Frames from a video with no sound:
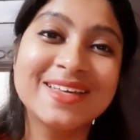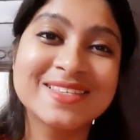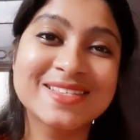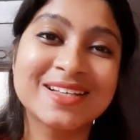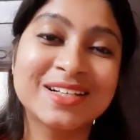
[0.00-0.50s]

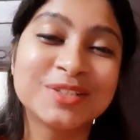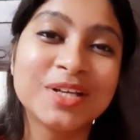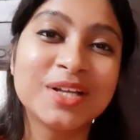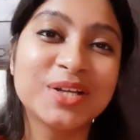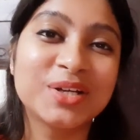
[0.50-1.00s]
is uh,
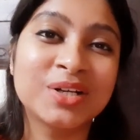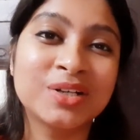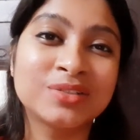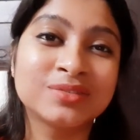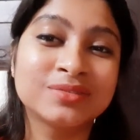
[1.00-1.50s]

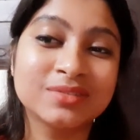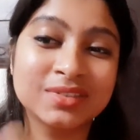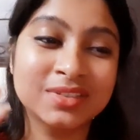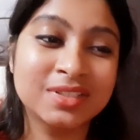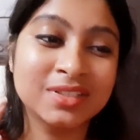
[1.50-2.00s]
uh,
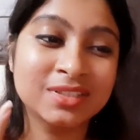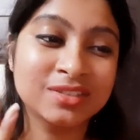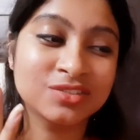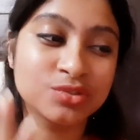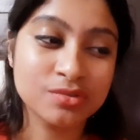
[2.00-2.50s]

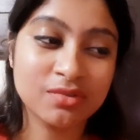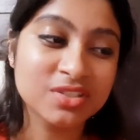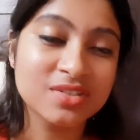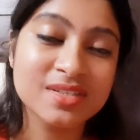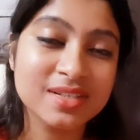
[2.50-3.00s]
the
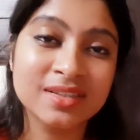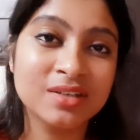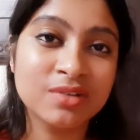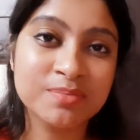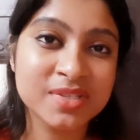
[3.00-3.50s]
swatches in
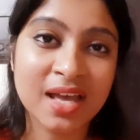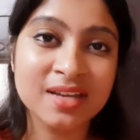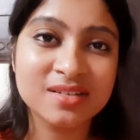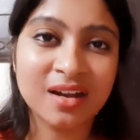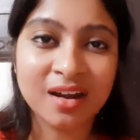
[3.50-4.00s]
the
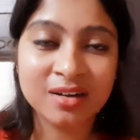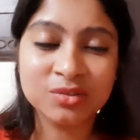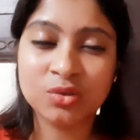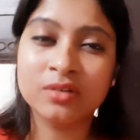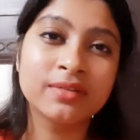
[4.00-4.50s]
website are
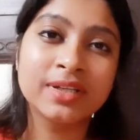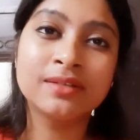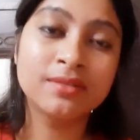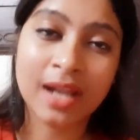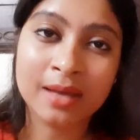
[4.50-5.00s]
not really
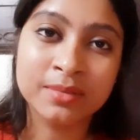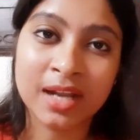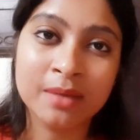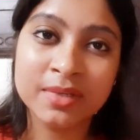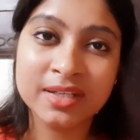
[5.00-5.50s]

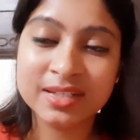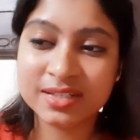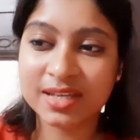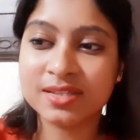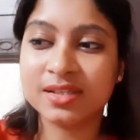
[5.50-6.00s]
reliable I mean
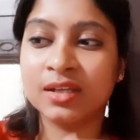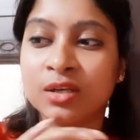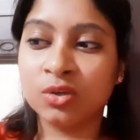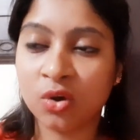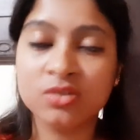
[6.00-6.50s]
it takes a
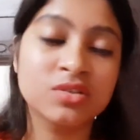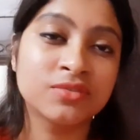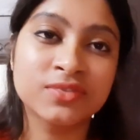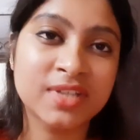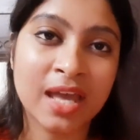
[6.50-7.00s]
lot
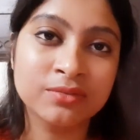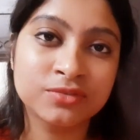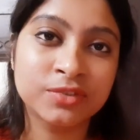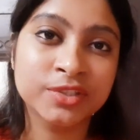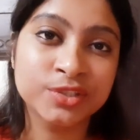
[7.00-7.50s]
of time
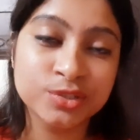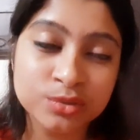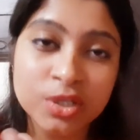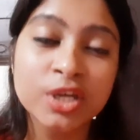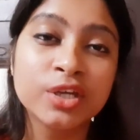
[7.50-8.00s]
for
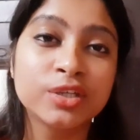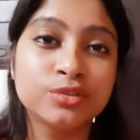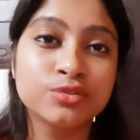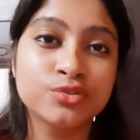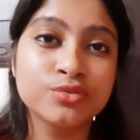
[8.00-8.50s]
you
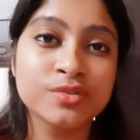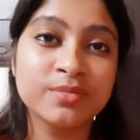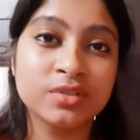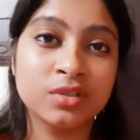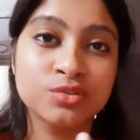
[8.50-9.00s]
to choose
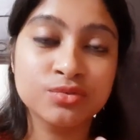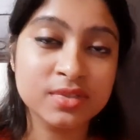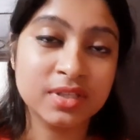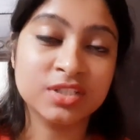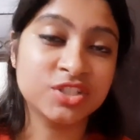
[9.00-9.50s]
uh,
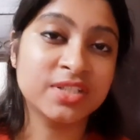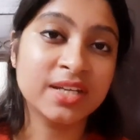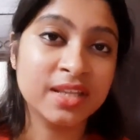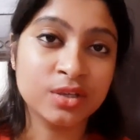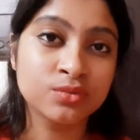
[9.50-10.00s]
choose a
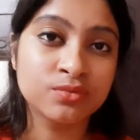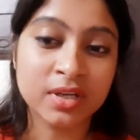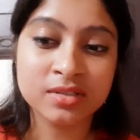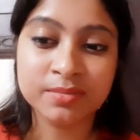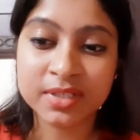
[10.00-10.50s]
shape that you
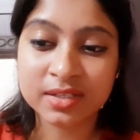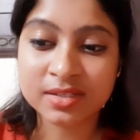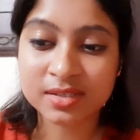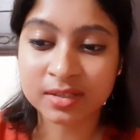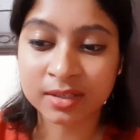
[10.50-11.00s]
want
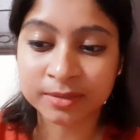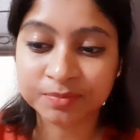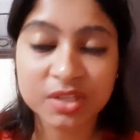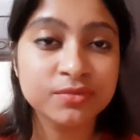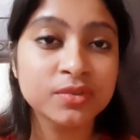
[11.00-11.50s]
because uh,
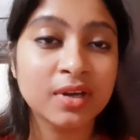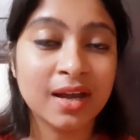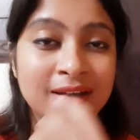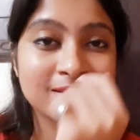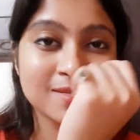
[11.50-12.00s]
if you
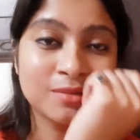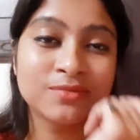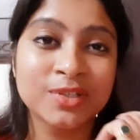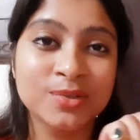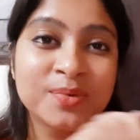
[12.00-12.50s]
are
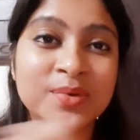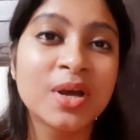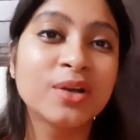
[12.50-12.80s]
someone who